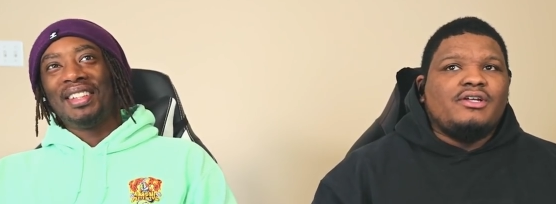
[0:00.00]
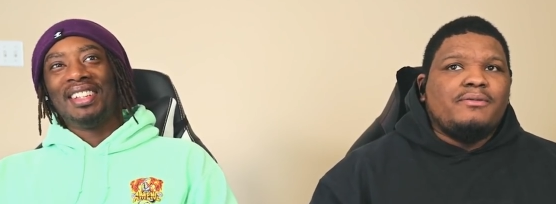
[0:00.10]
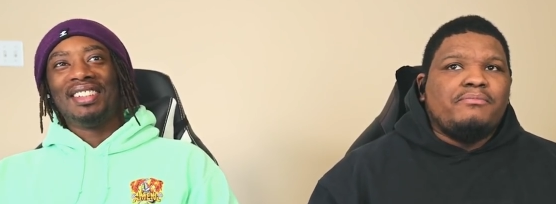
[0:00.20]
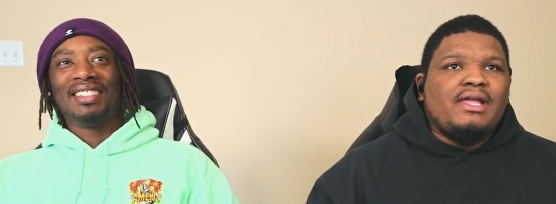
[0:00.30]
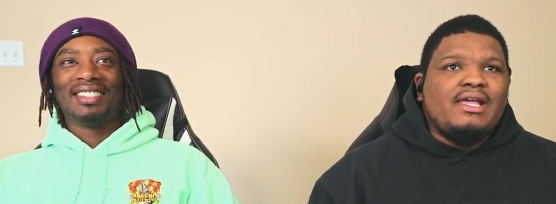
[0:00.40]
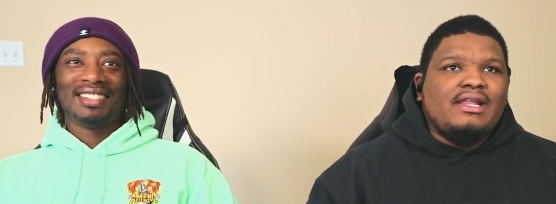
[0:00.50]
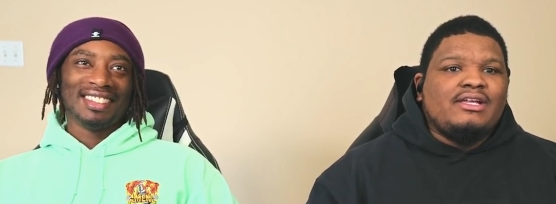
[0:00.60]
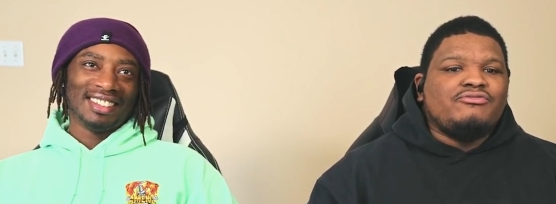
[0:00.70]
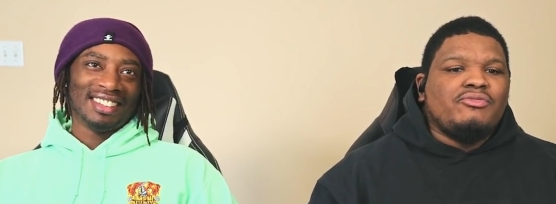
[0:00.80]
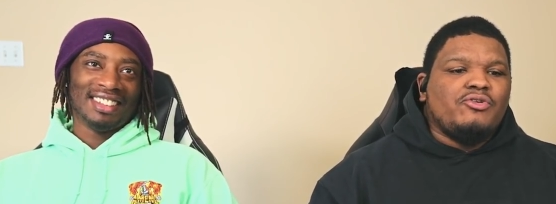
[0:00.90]
Speaker 1: uh
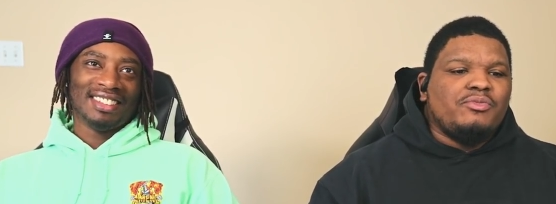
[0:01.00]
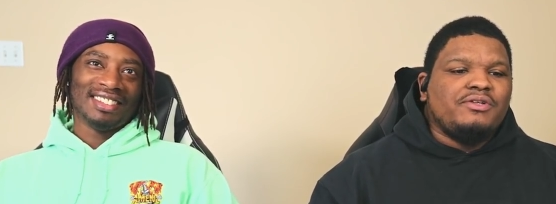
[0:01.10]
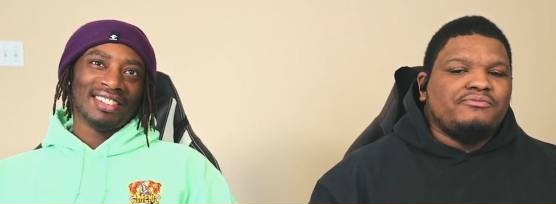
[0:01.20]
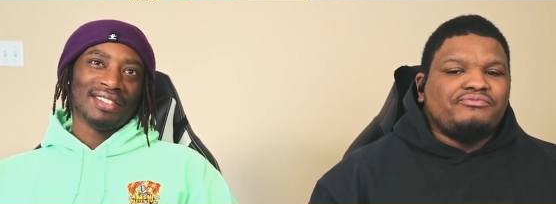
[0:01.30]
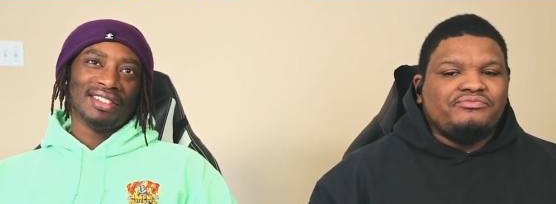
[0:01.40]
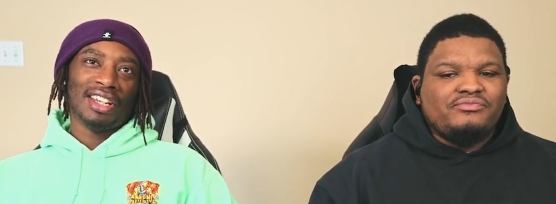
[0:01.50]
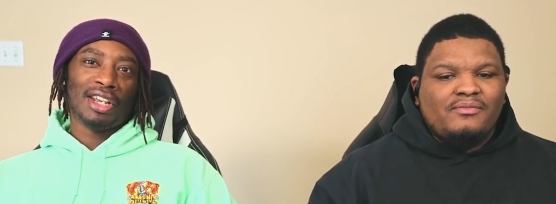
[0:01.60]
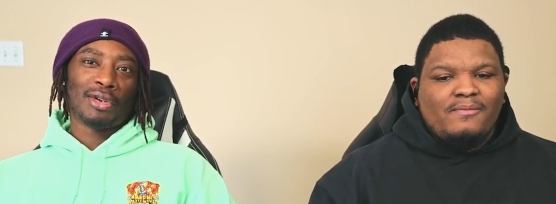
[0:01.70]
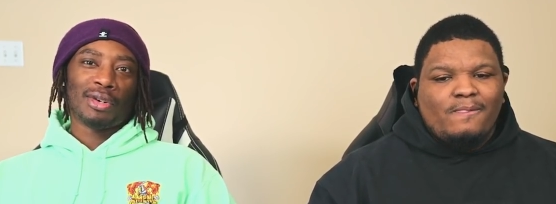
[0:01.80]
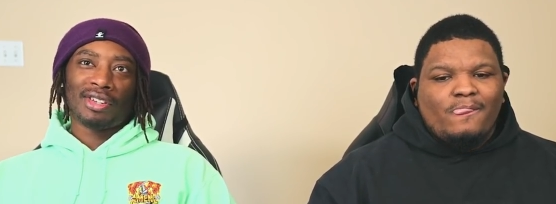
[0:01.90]
badass moment.
Speaker 2: The
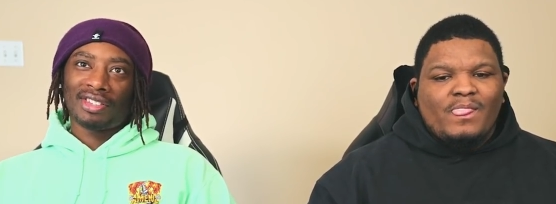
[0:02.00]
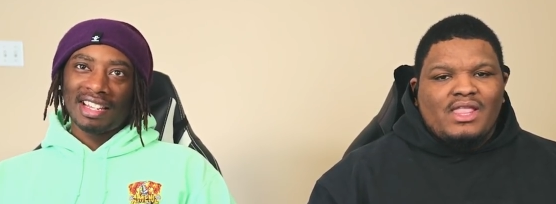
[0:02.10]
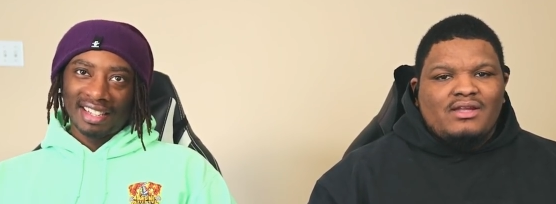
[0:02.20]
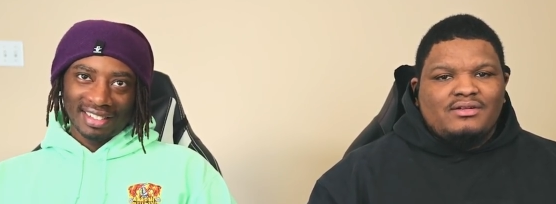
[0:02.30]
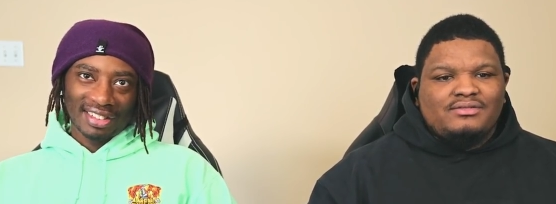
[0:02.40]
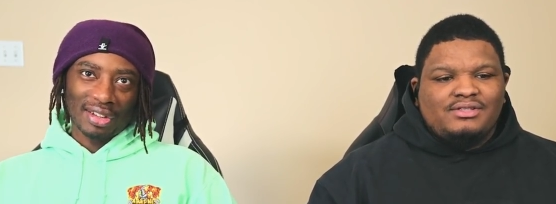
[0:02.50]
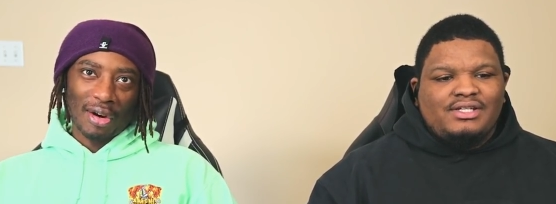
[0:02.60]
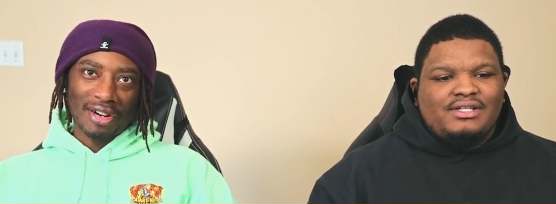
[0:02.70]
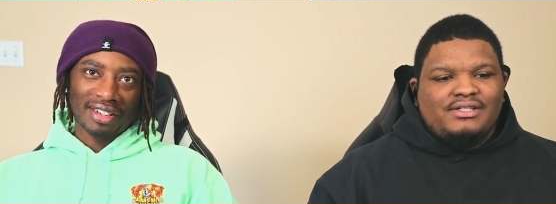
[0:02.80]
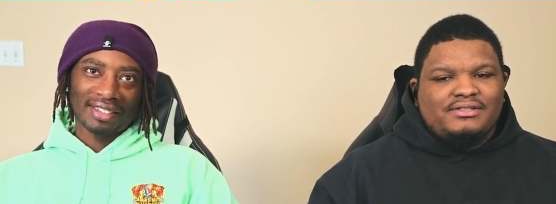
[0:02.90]
Yeagerists
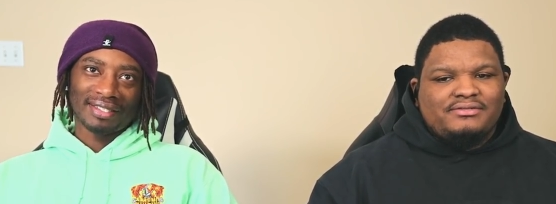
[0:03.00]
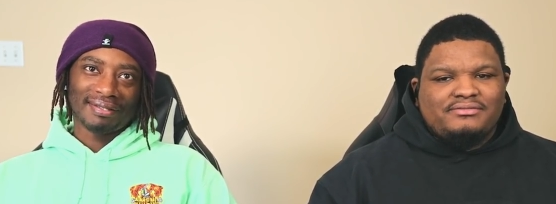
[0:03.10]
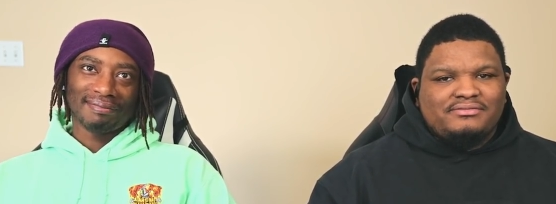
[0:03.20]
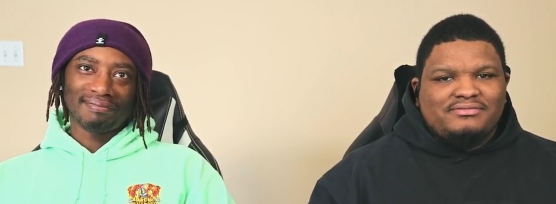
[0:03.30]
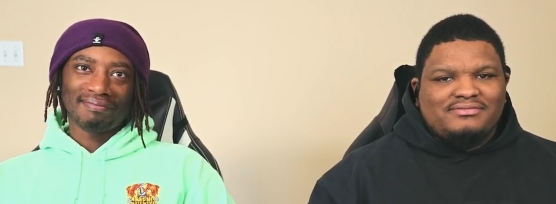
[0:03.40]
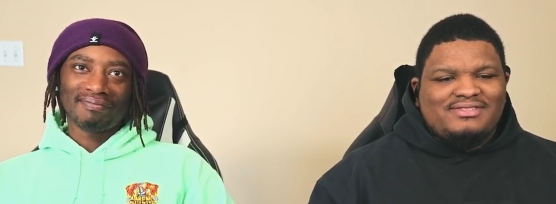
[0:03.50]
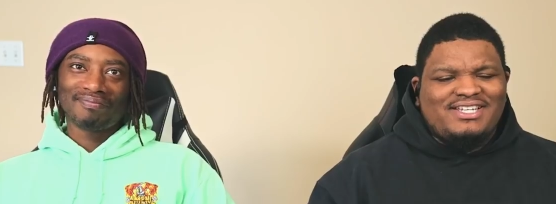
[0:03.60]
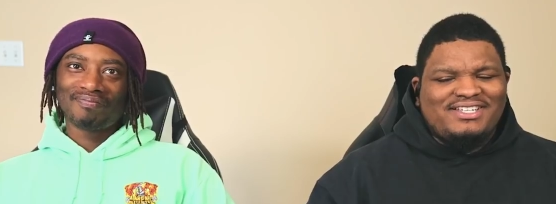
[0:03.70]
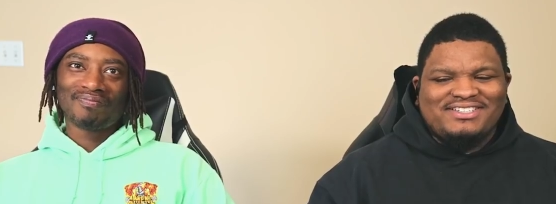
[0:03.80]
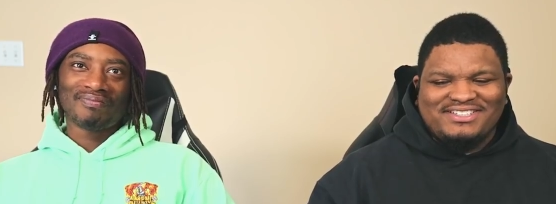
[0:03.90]
Speaker 1: started. Yeah.
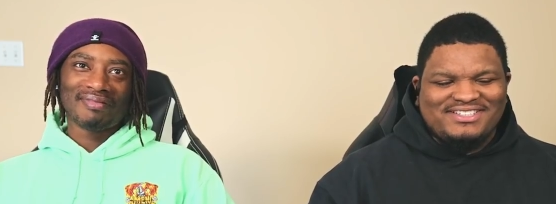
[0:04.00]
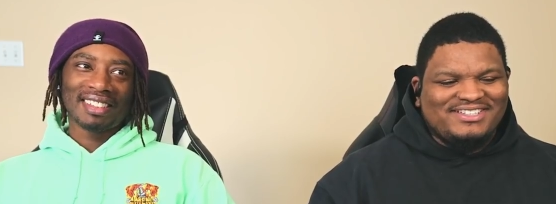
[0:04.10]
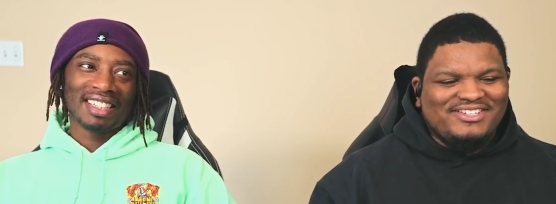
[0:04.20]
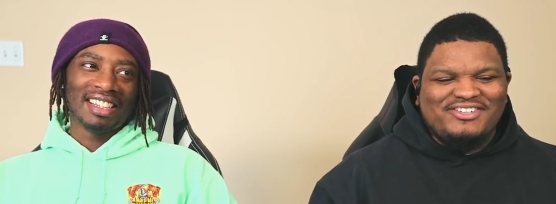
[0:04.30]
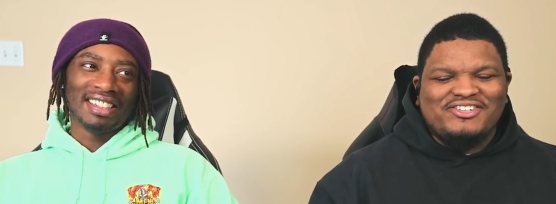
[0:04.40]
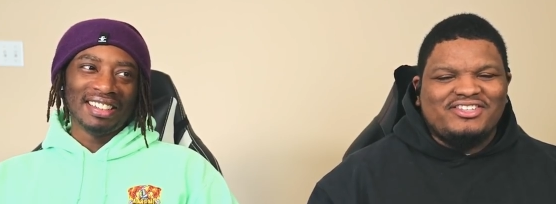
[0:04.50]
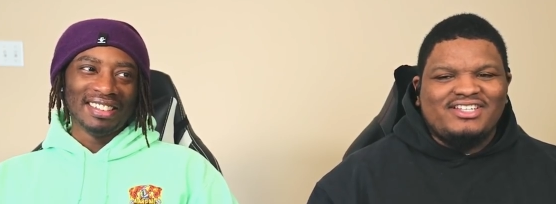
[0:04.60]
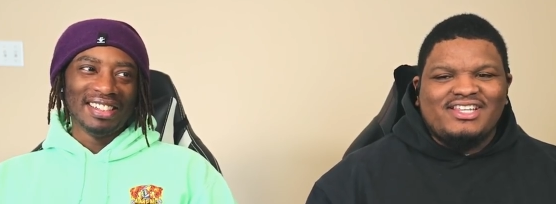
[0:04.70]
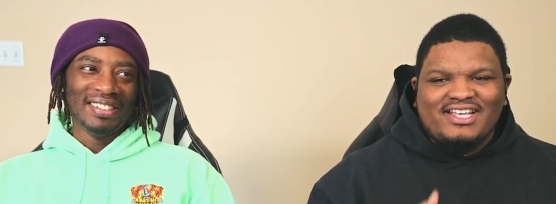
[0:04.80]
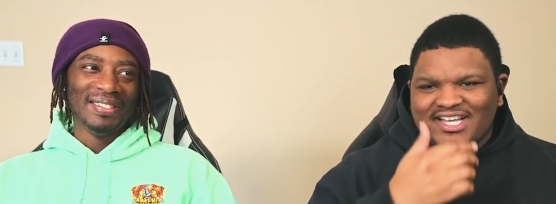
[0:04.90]
You
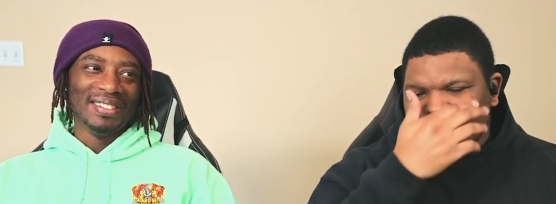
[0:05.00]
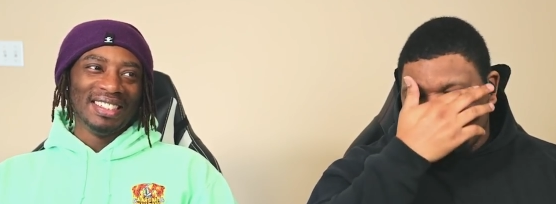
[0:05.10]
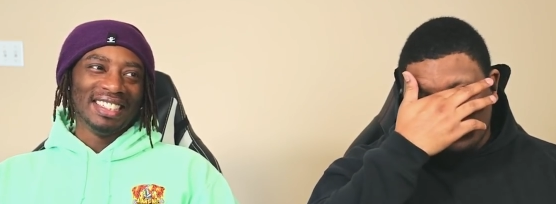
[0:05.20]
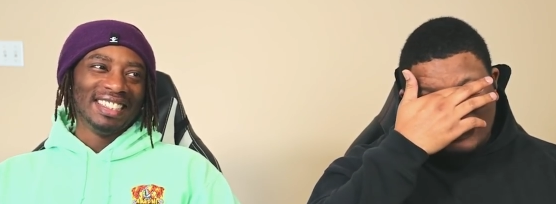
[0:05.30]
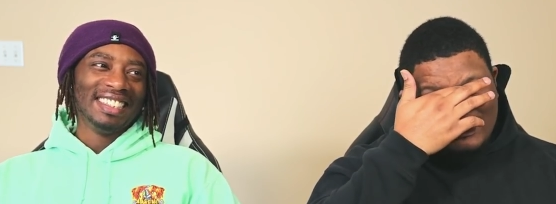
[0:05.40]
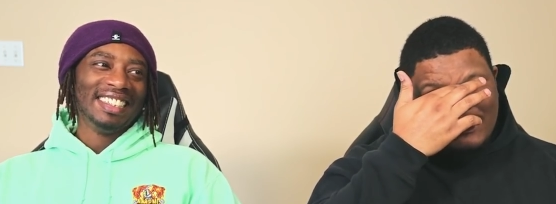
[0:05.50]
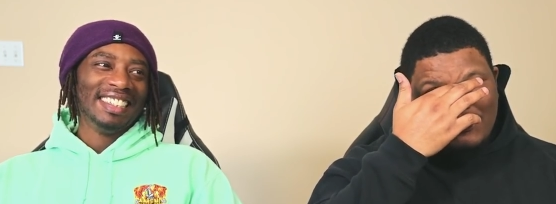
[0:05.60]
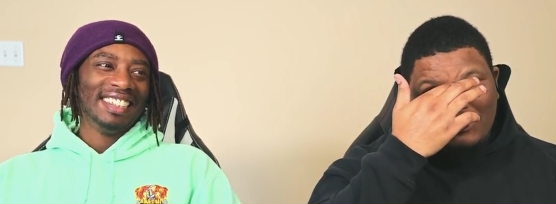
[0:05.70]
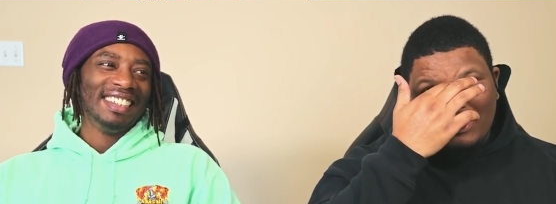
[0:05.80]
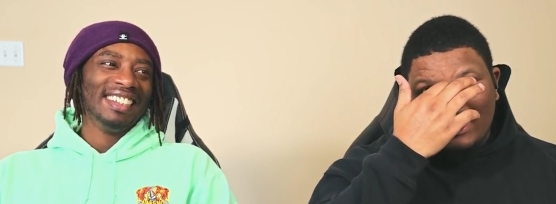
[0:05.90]
think they could come up with like a
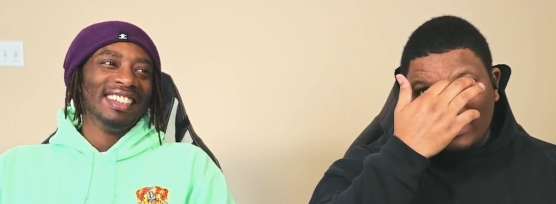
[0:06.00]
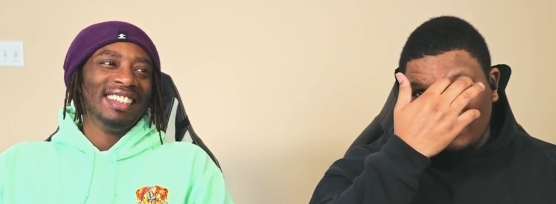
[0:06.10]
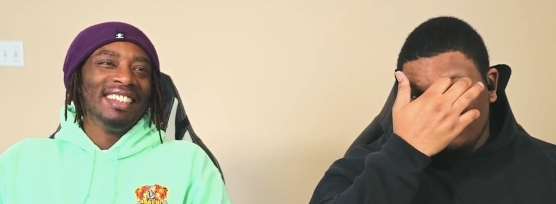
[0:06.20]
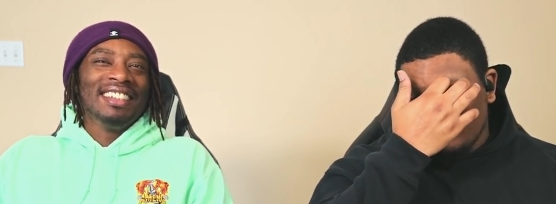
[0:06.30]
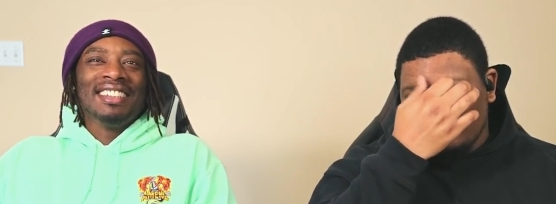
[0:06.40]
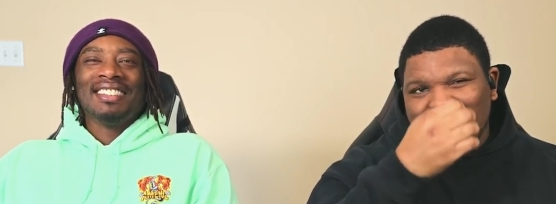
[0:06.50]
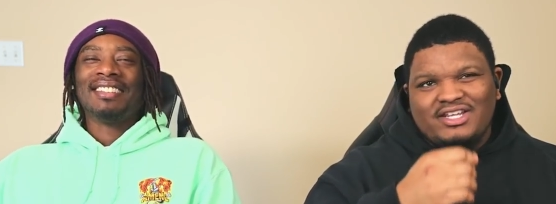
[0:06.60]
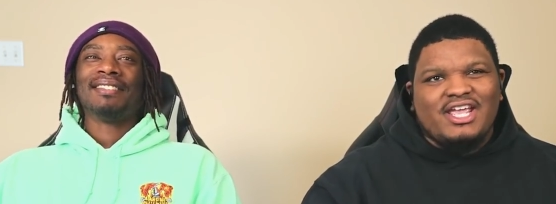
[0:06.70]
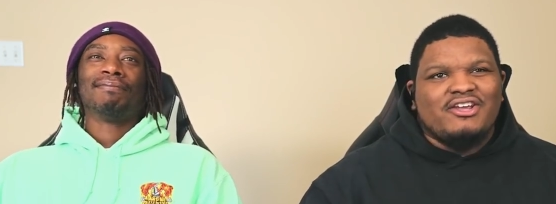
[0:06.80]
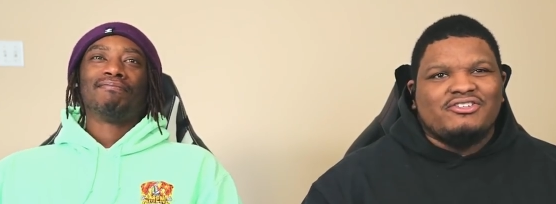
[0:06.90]
cooler name? I
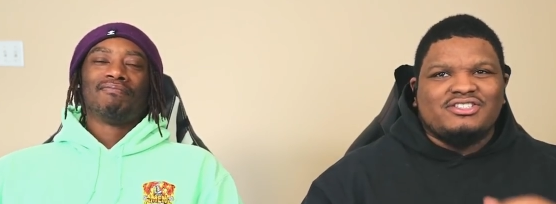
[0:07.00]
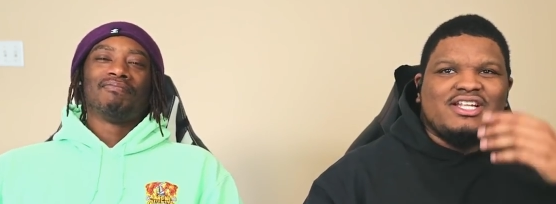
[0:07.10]
mean, Yeagerists is